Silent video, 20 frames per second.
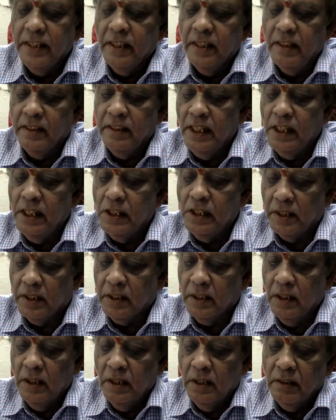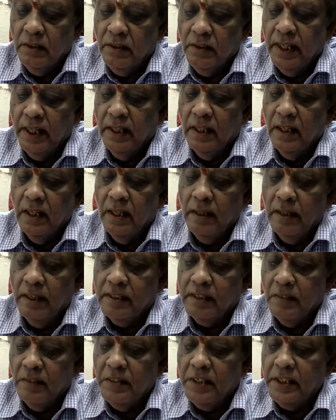deals with. Then
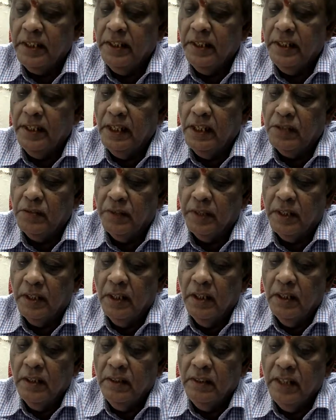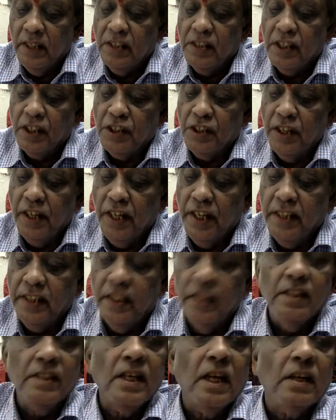17 deals with. Then Section
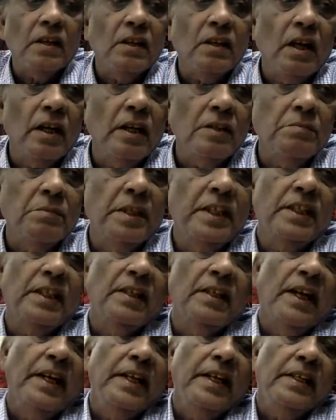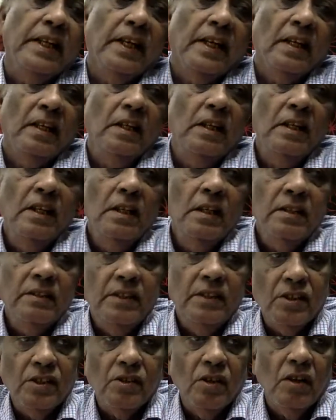18 is acknowledgement in writing.
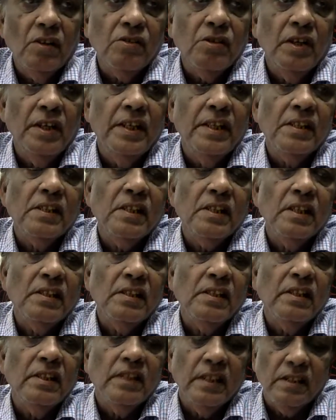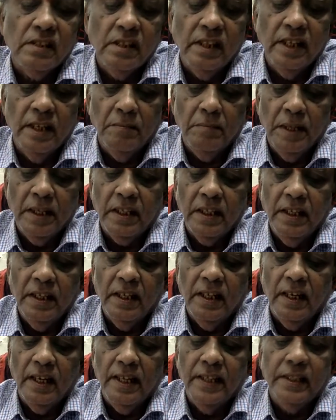This also I discussed it yesterday, but in
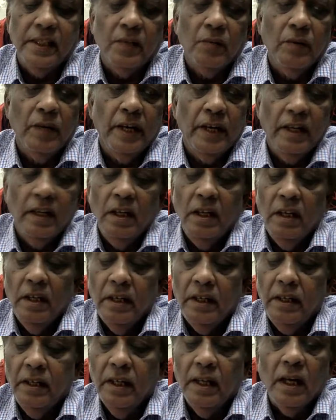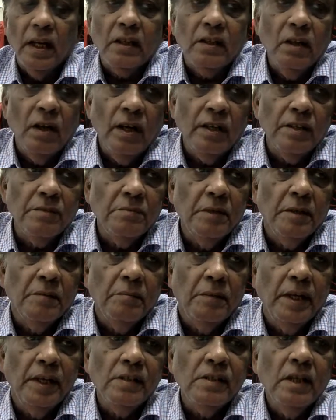a lighter way. Here, acknowledgement
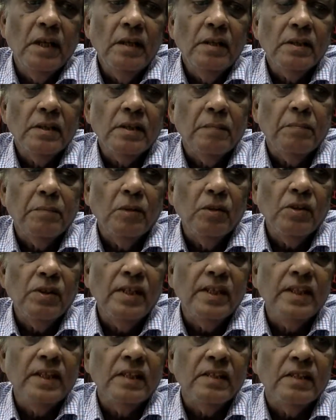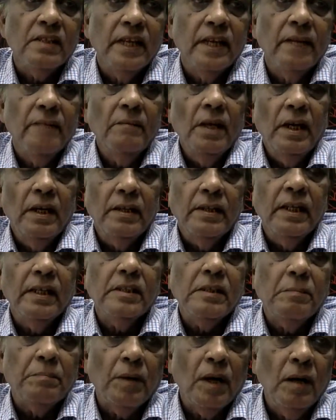means, suppose let us say
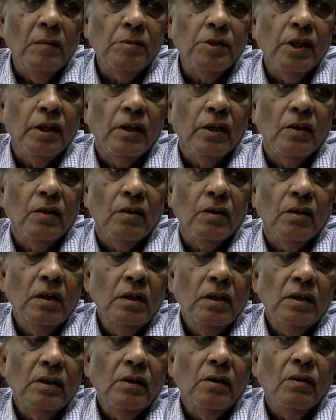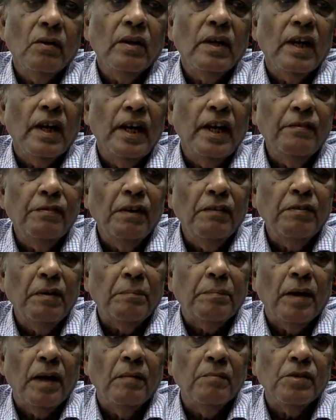there's a promissory note. You know, the life of a
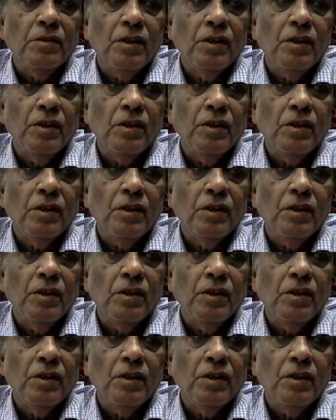promissory